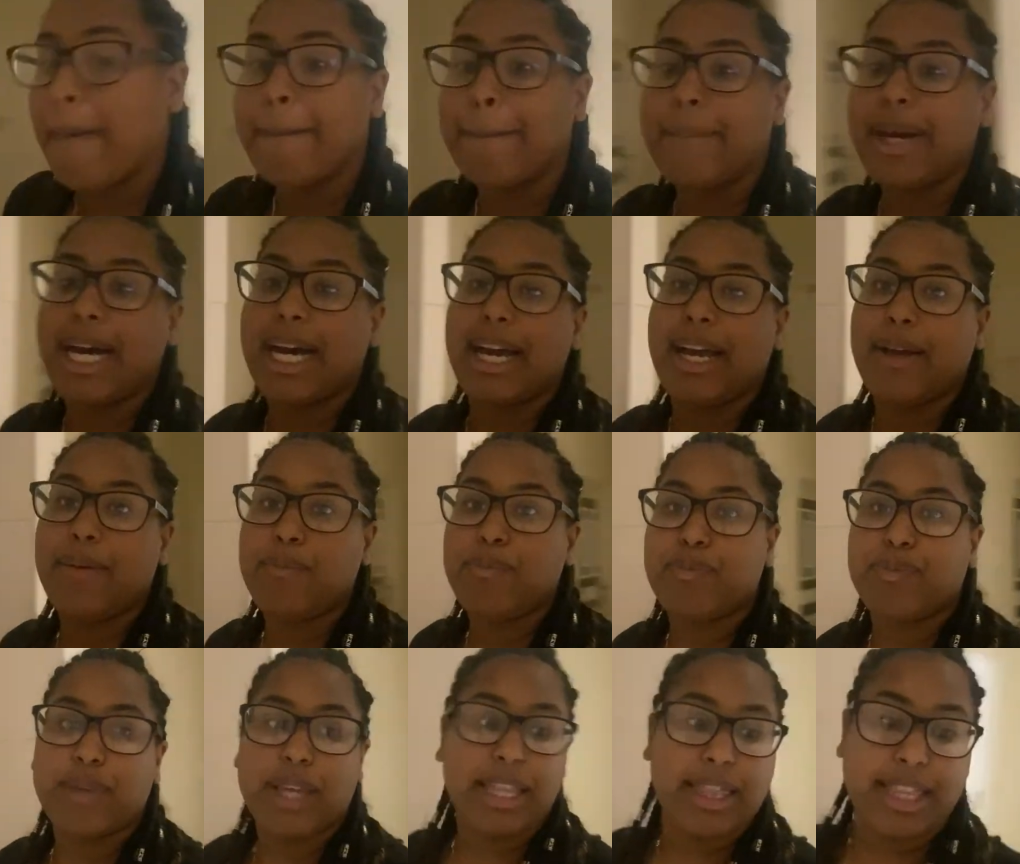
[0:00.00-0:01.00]
But
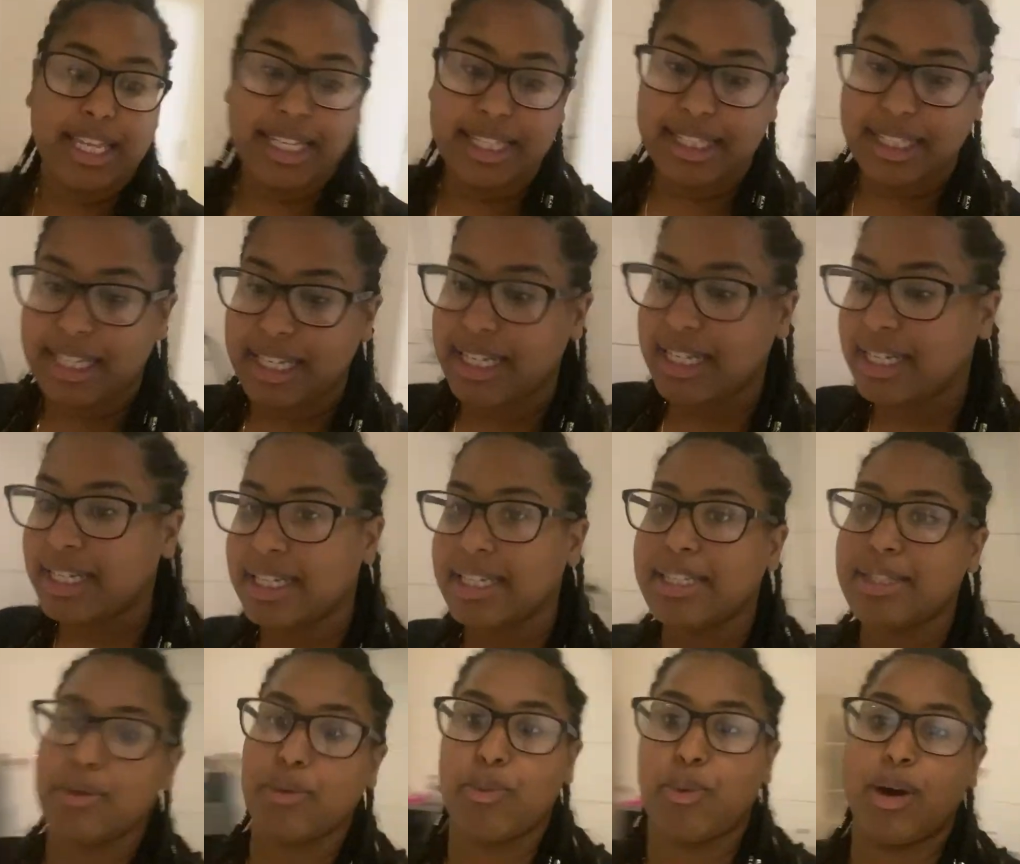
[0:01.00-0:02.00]
this
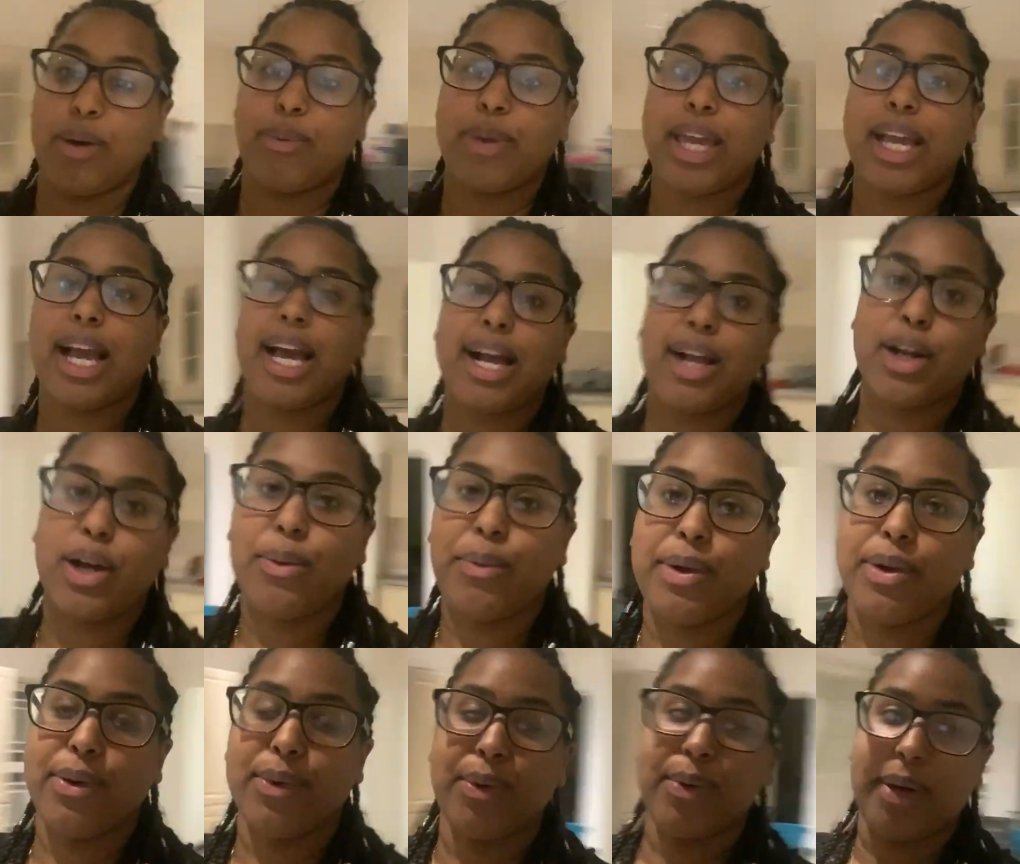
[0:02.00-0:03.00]
is what we got
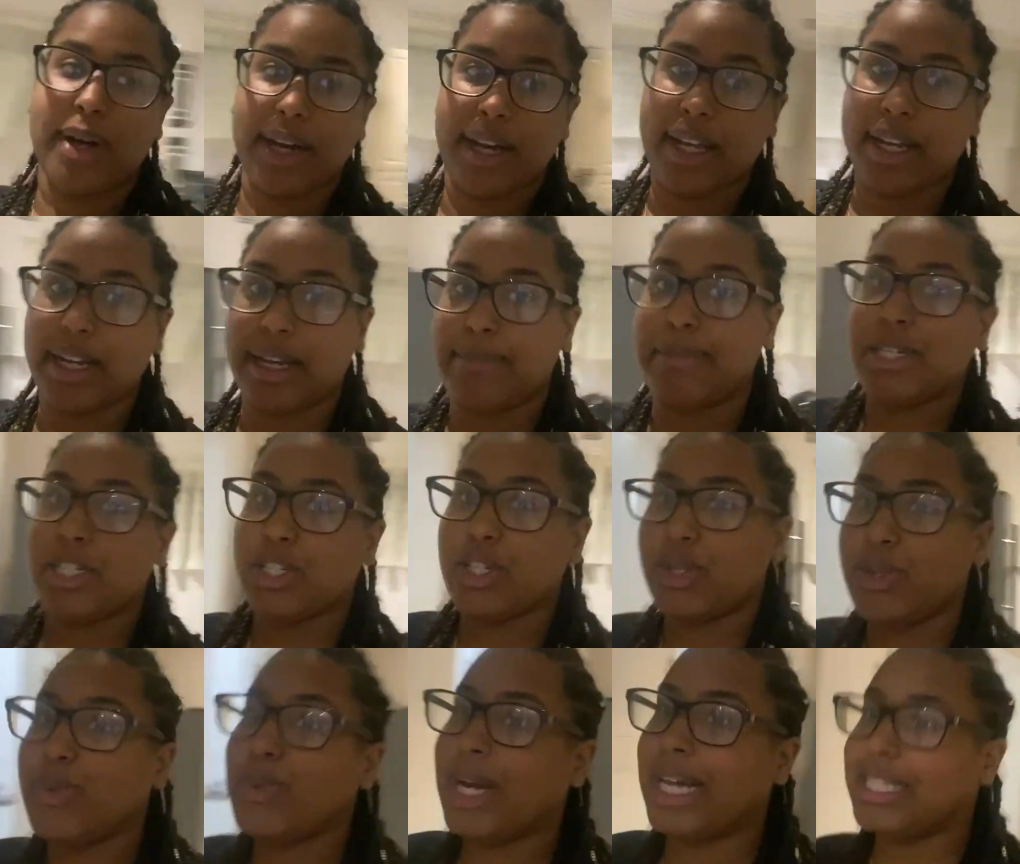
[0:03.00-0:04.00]
going on. Let me show
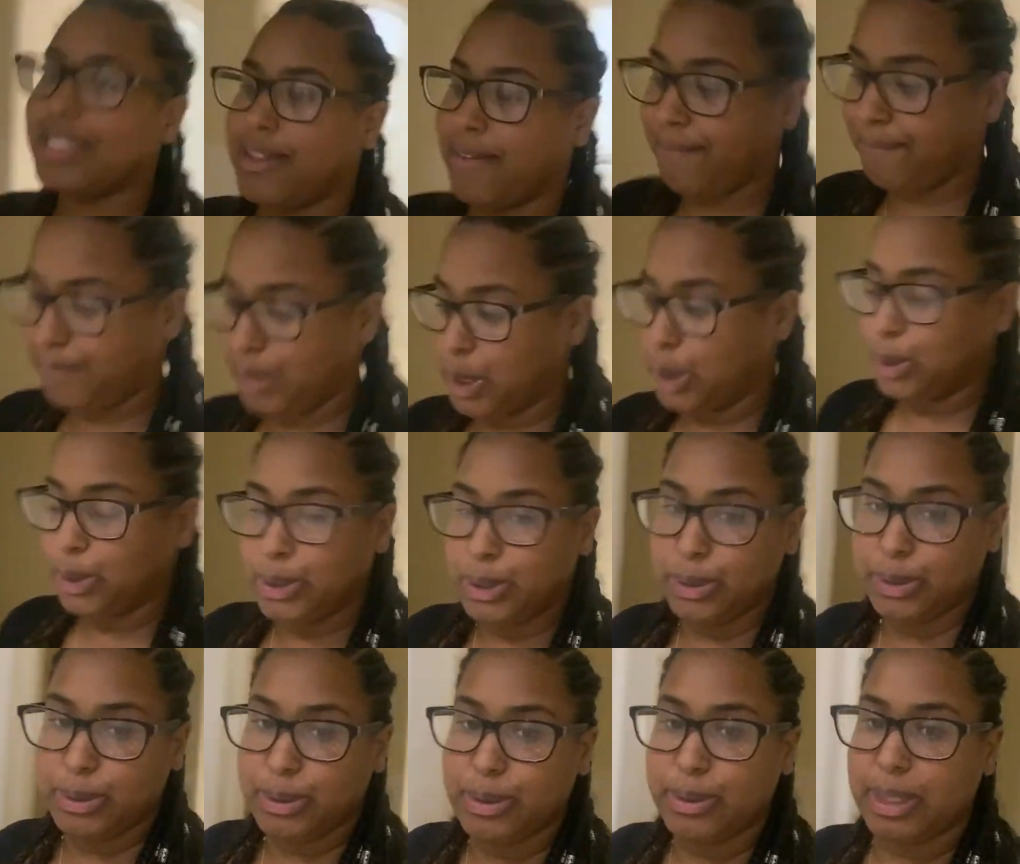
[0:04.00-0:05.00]
you guys the
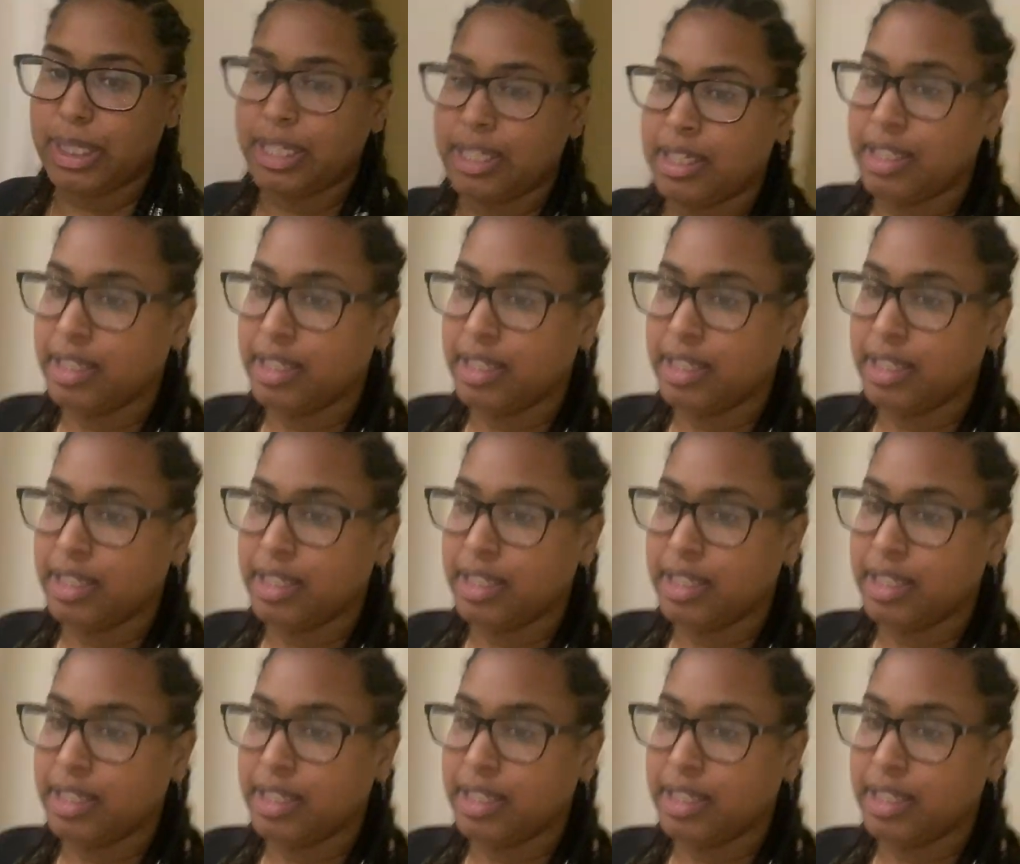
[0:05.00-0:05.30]
food.